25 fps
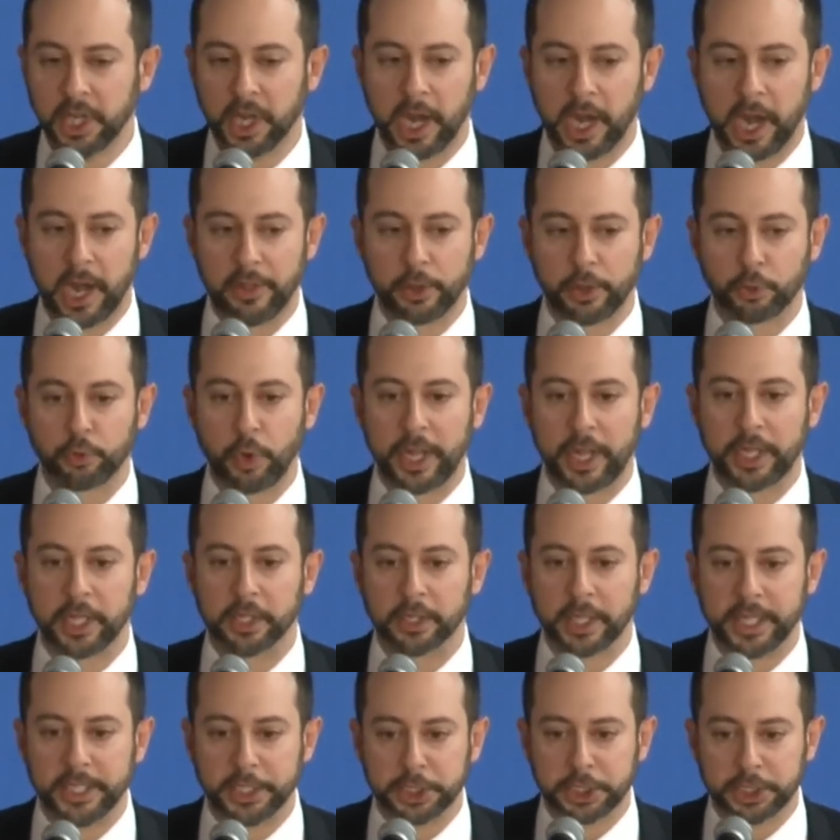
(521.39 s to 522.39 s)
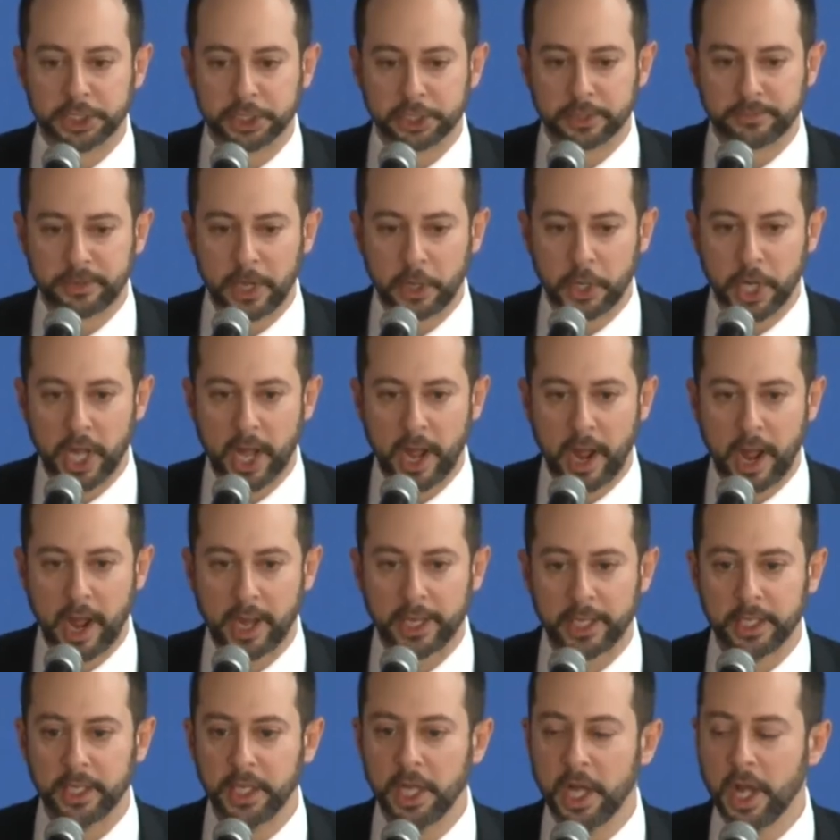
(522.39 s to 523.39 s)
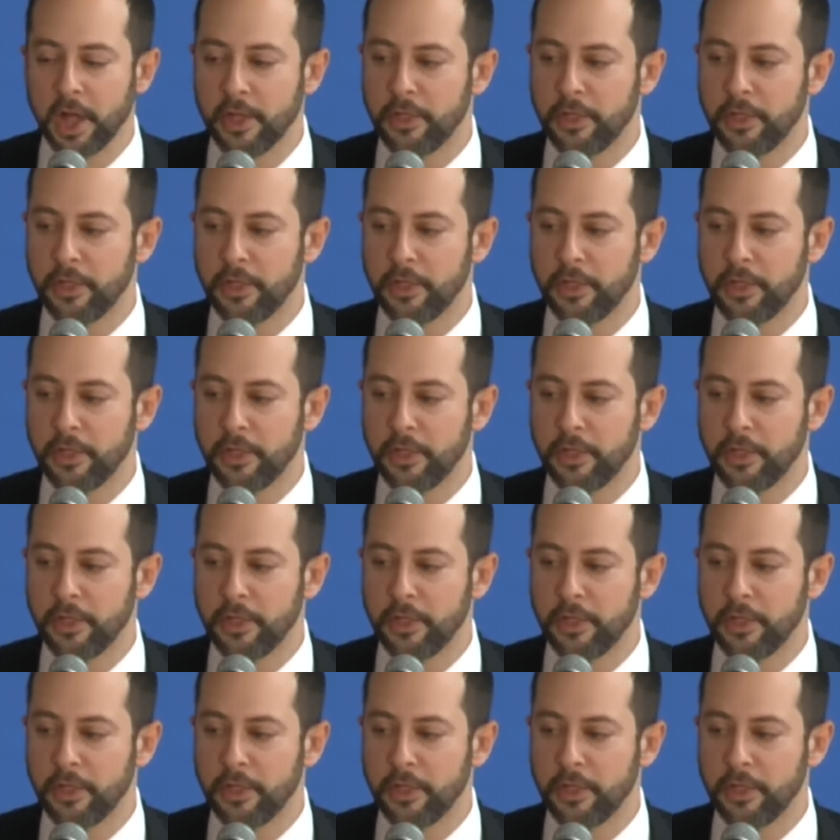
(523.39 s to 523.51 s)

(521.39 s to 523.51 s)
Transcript: The regulations are very high,